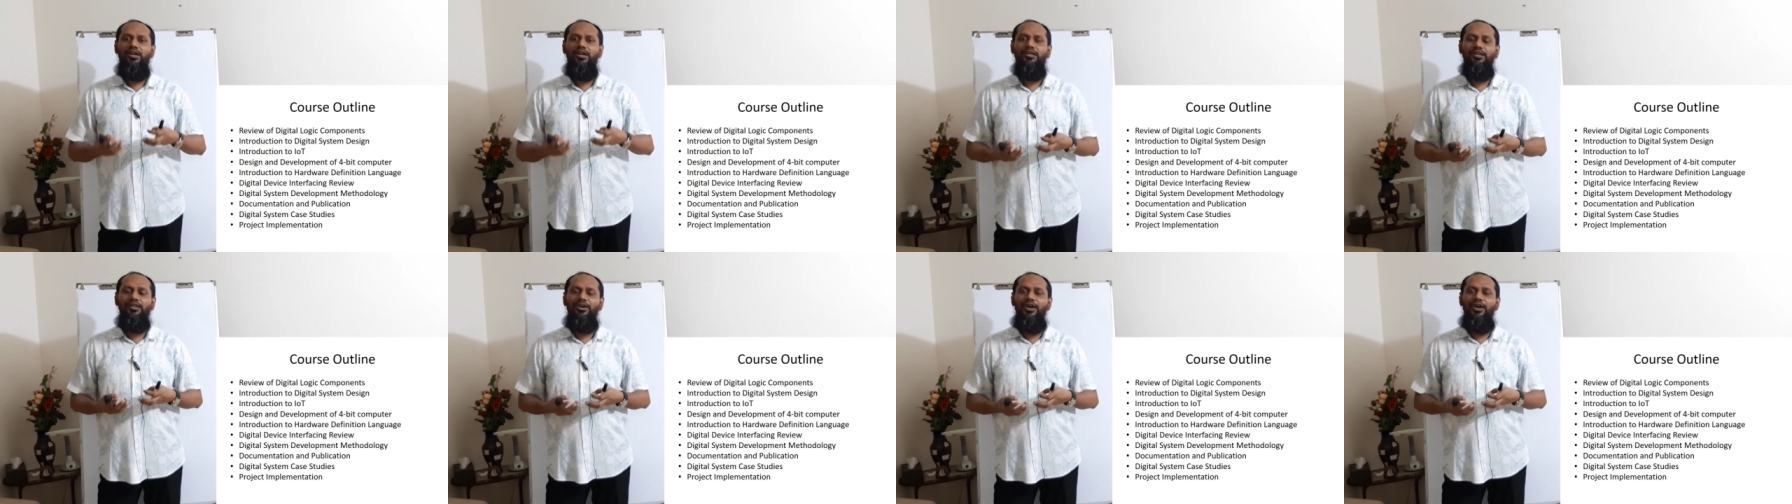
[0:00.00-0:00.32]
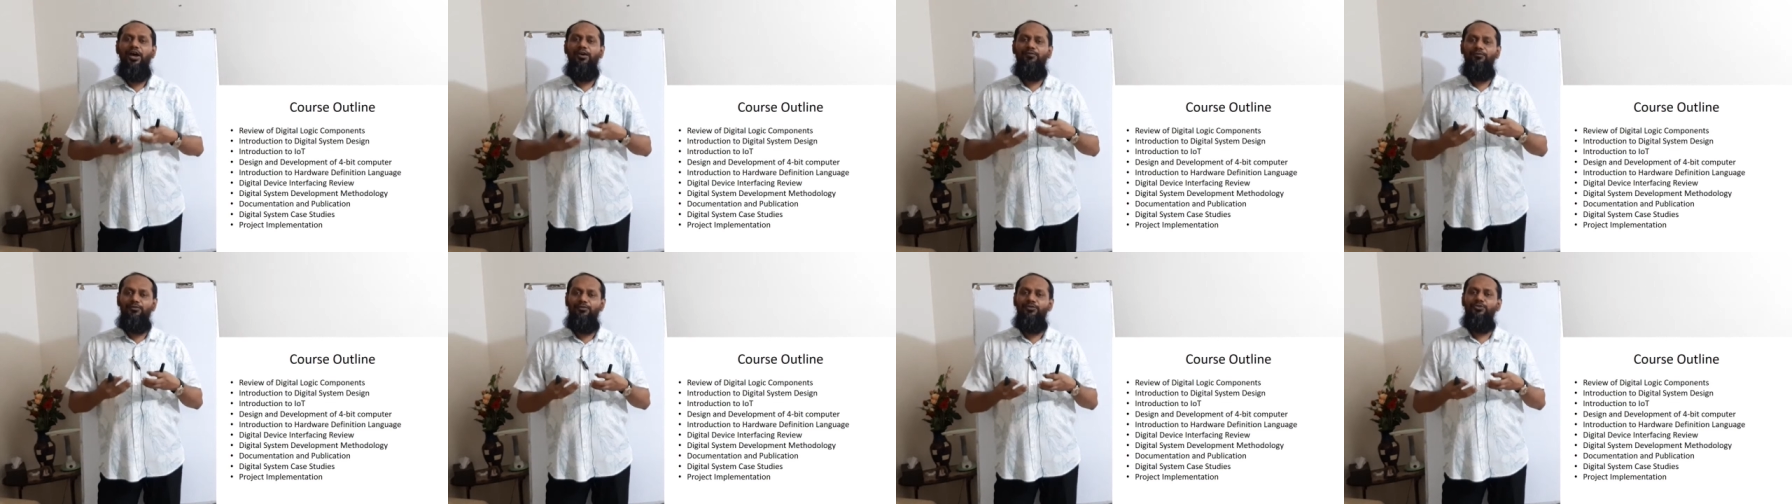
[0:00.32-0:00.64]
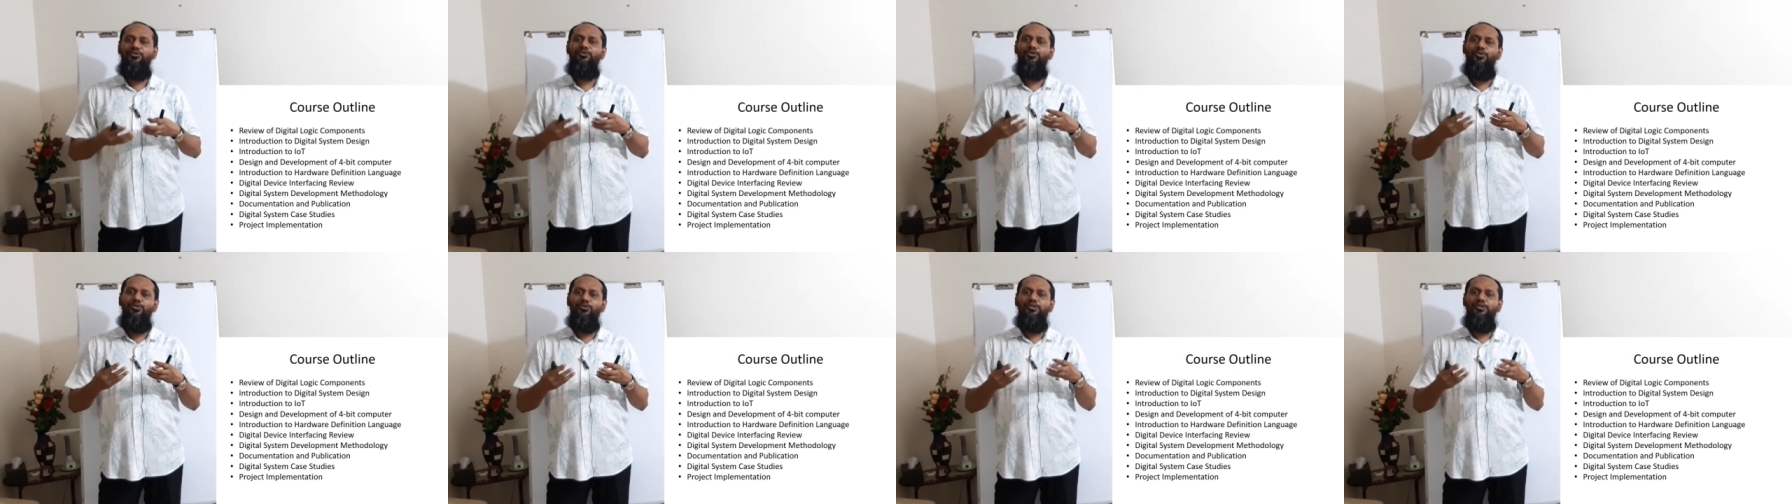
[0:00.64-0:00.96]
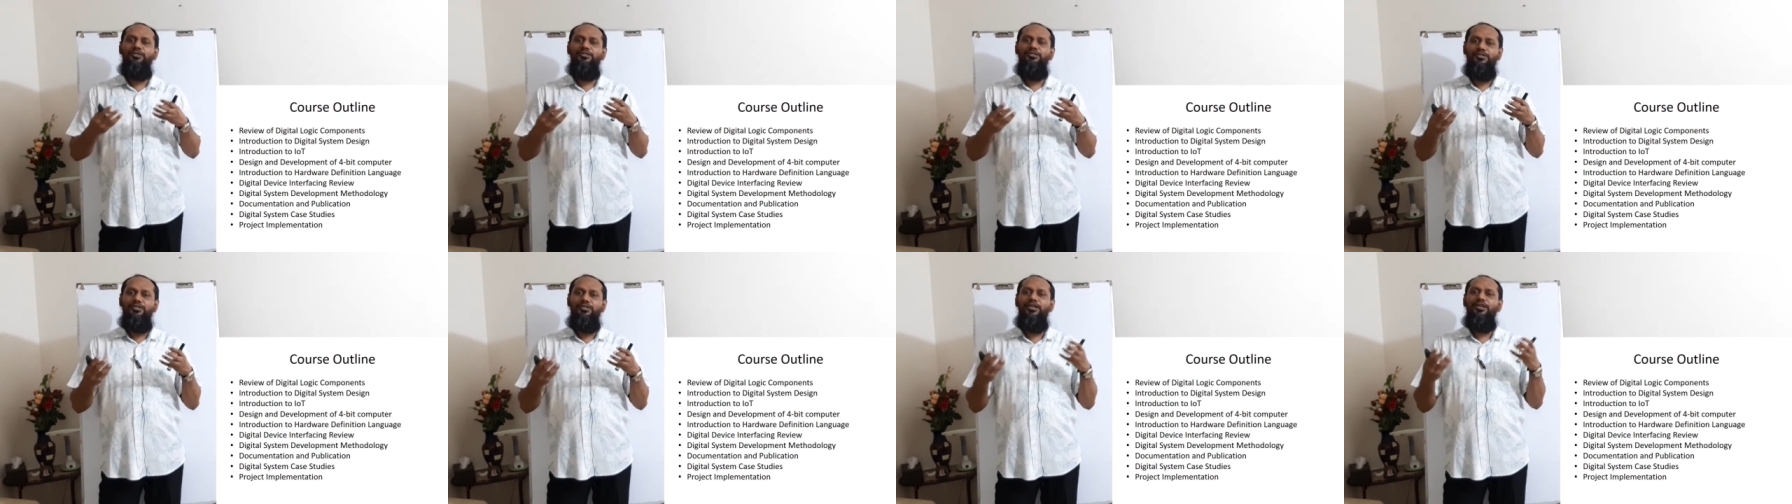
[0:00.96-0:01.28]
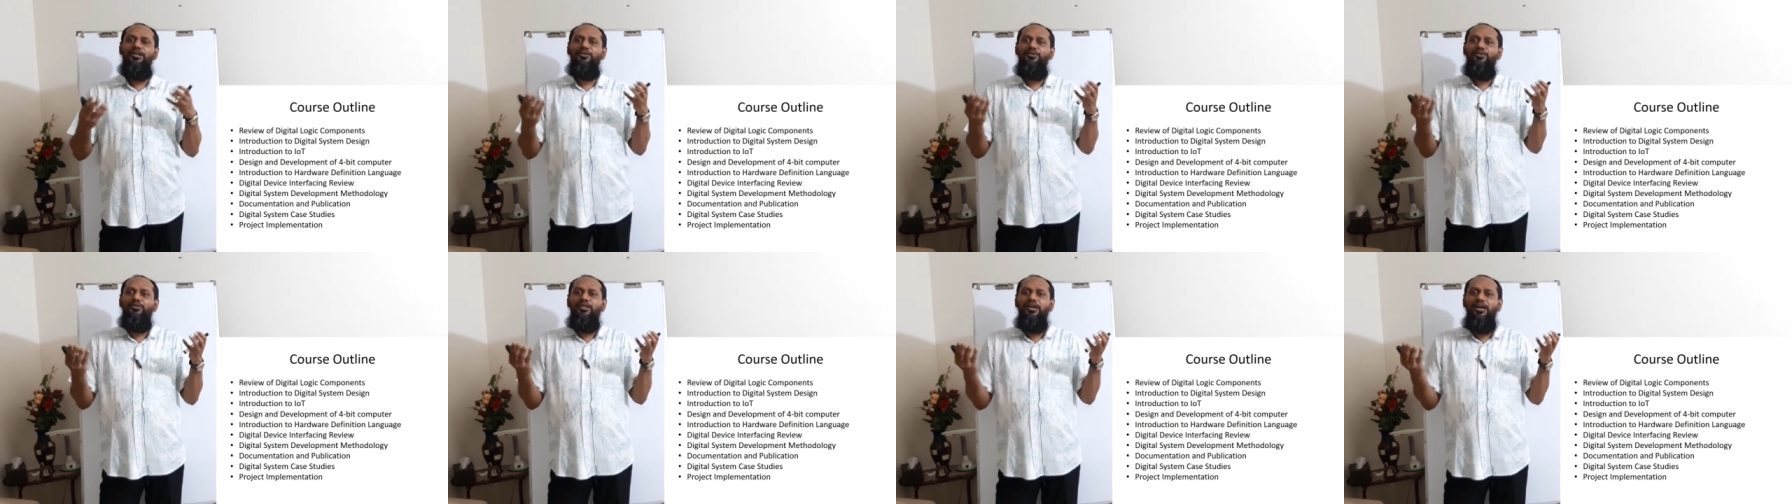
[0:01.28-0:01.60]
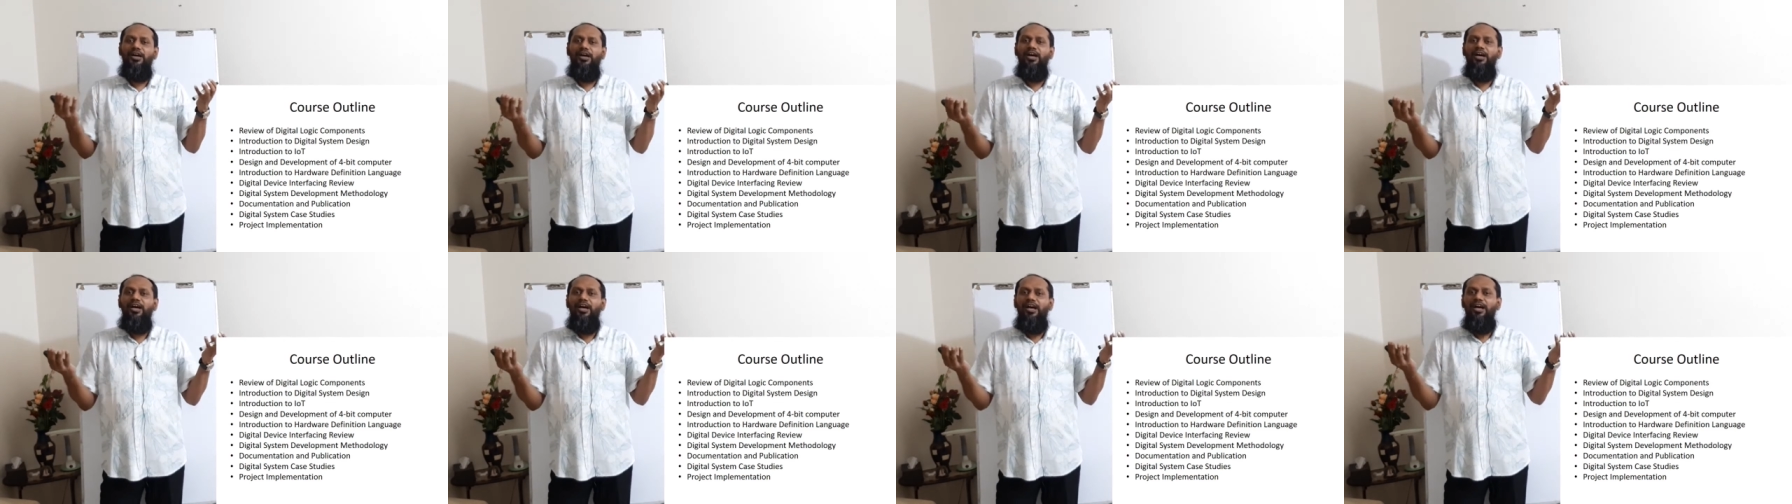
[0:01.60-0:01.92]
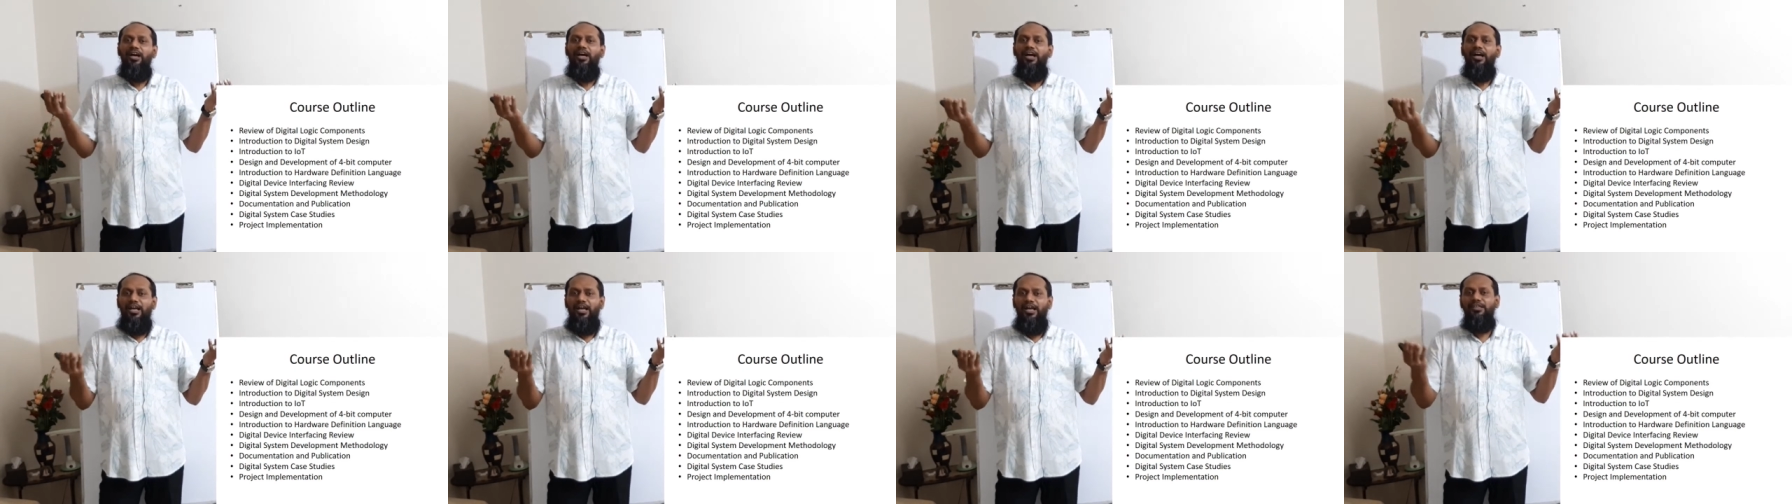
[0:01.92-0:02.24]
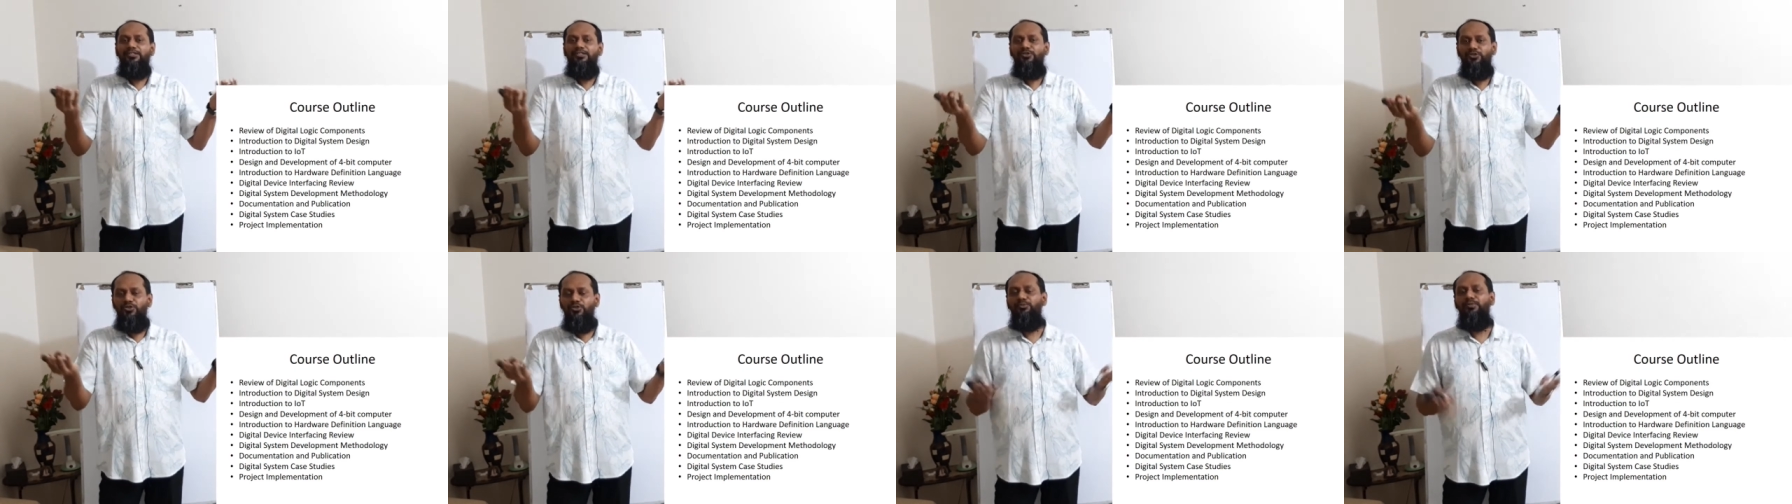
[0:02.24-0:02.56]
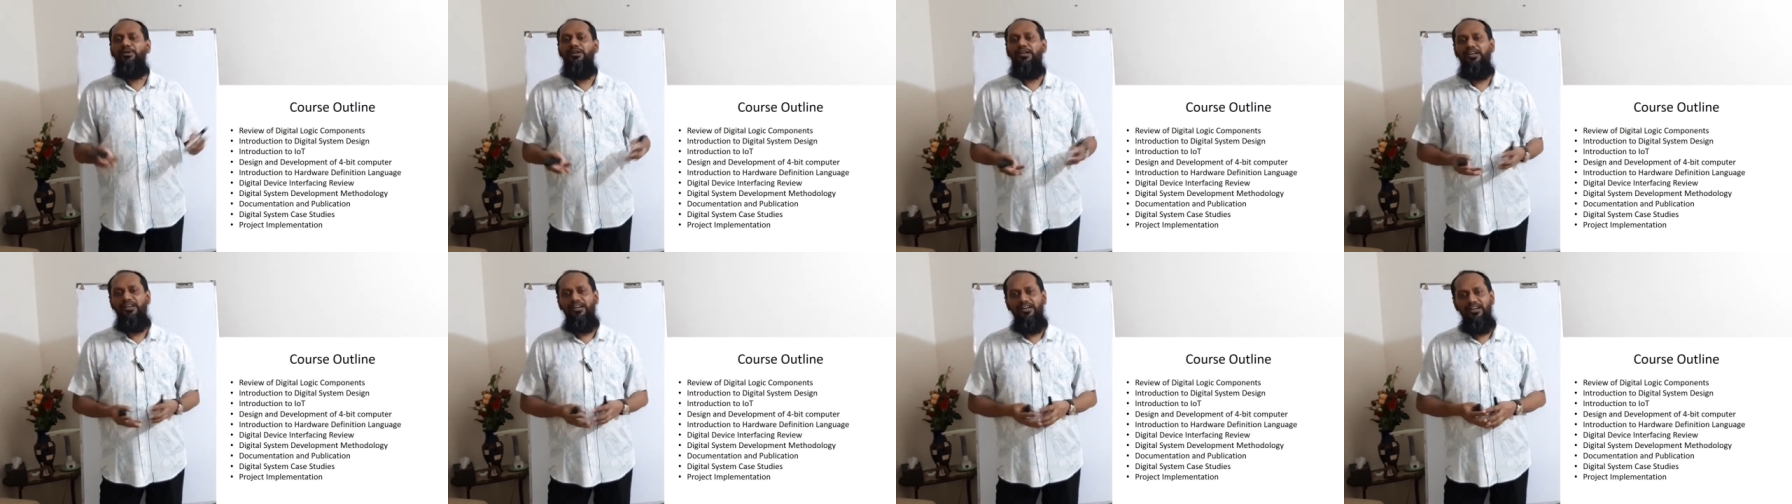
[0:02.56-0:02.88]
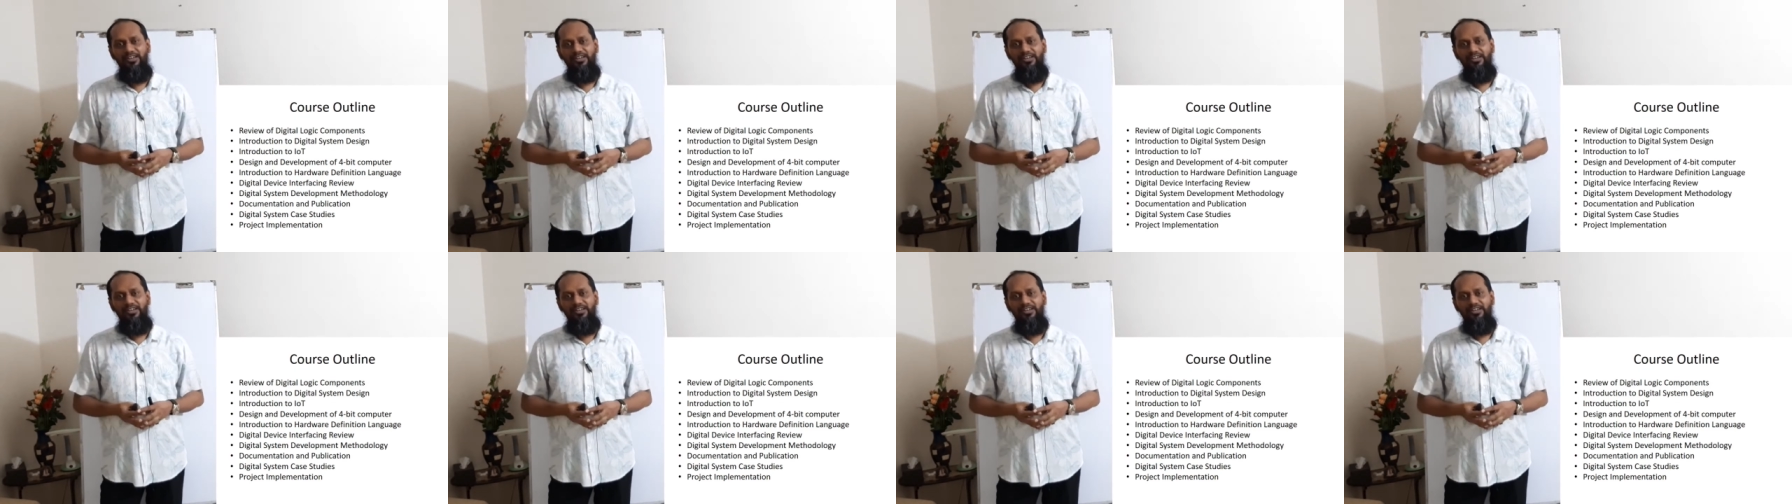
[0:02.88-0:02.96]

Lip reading: You have to show this thing to the customer.